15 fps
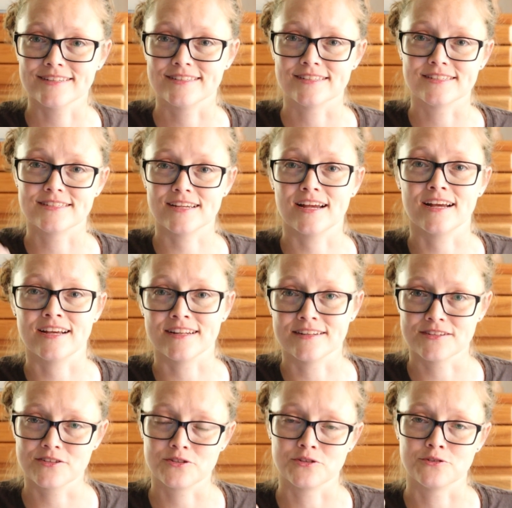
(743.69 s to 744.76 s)

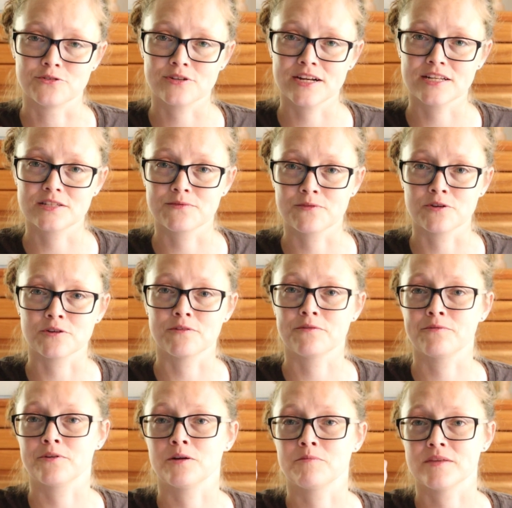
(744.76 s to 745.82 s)
designed to transfer
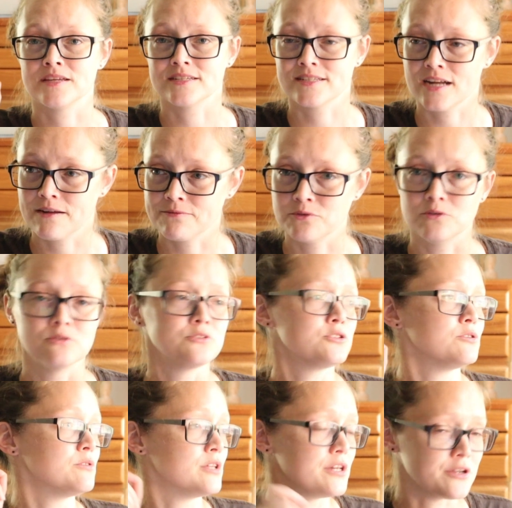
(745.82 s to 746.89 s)
from the snaffle
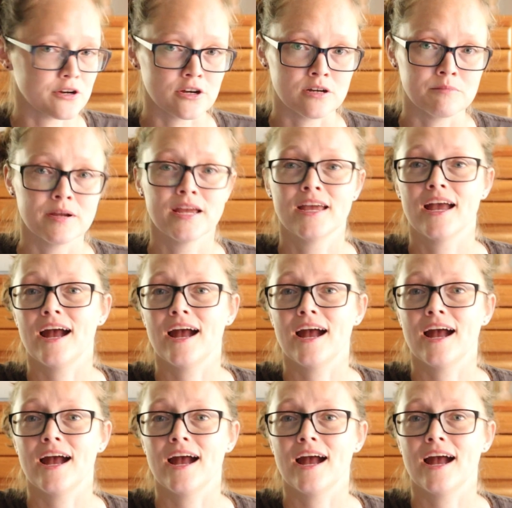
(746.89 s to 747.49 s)
to the curb